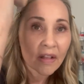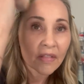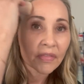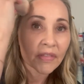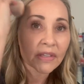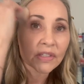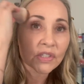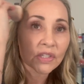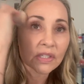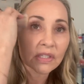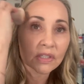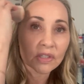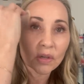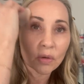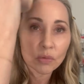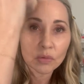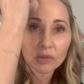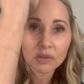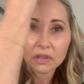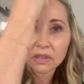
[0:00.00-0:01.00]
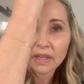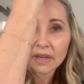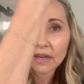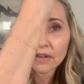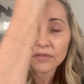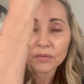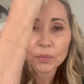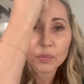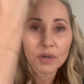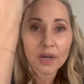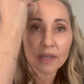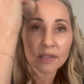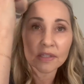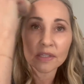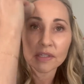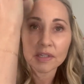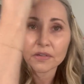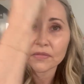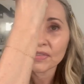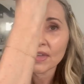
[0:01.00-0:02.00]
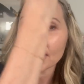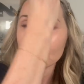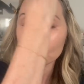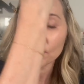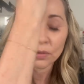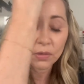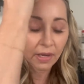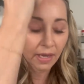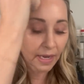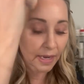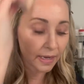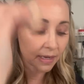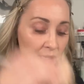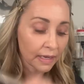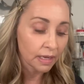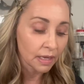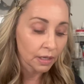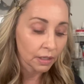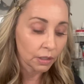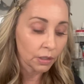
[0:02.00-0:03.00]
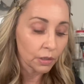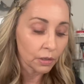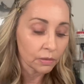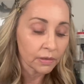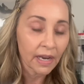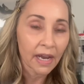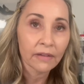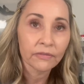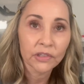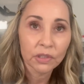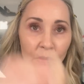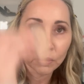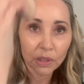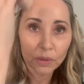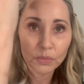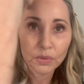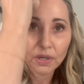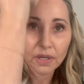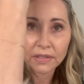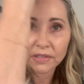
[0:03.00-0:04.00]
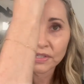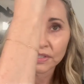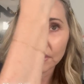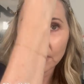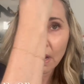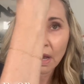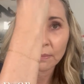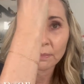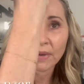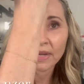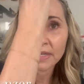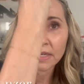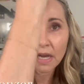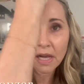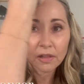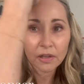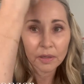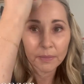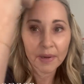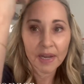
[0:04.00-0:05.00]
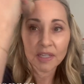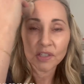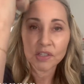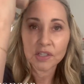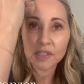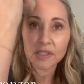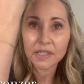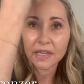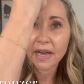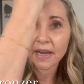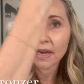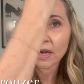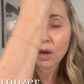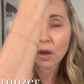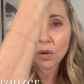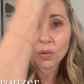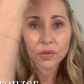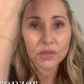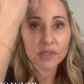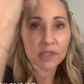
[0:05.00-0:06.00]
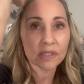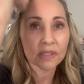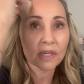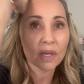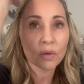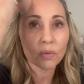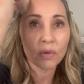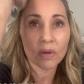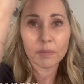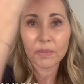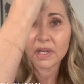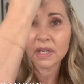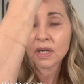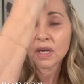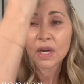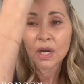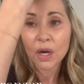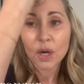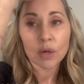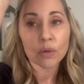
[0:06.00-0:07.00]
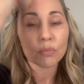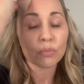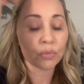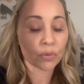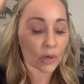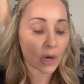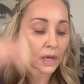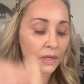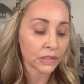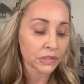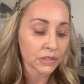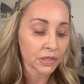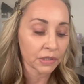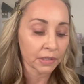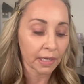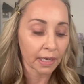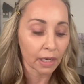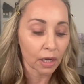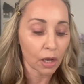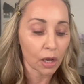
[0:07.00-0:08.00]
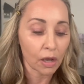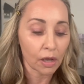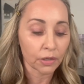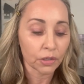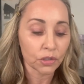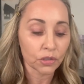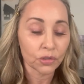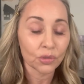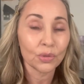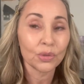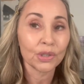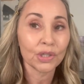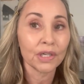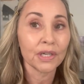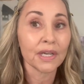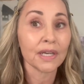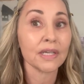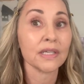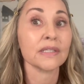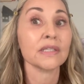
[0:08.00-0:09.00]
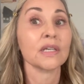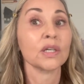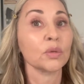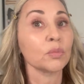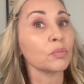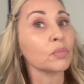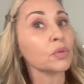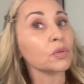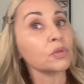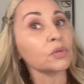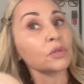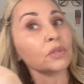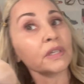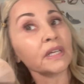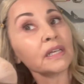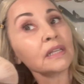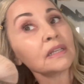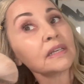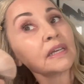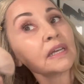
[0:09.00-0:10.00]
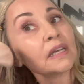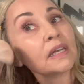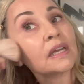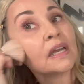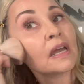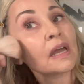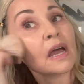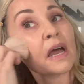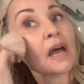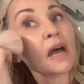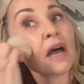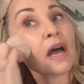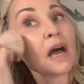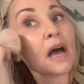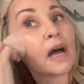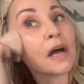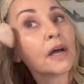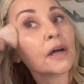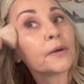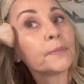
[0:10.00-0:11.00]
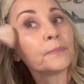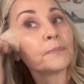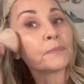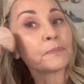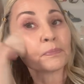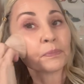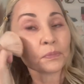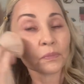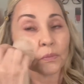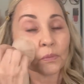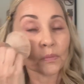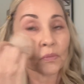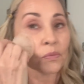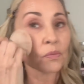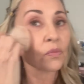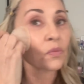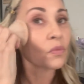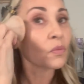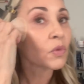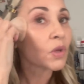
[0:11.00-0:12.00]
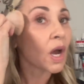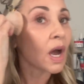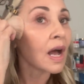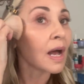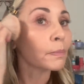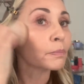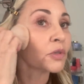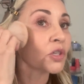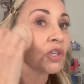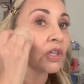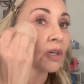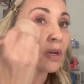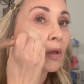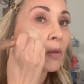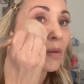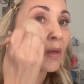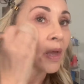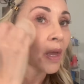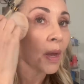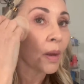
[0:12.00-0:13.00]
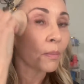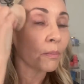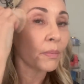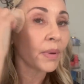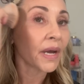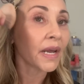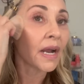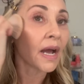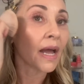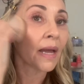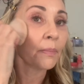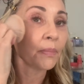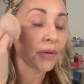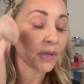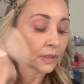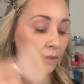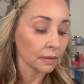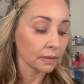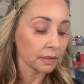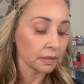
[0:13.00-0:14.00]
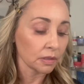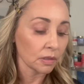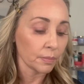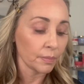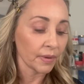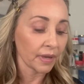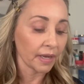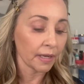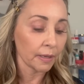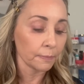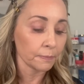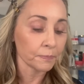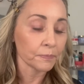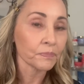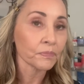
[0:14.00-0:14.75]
they just don't love bronzer. That's okay. You don't have to wear bronzer. On my color matches, I always tell women bronzer and contour is completely um, optional. But I put a little bit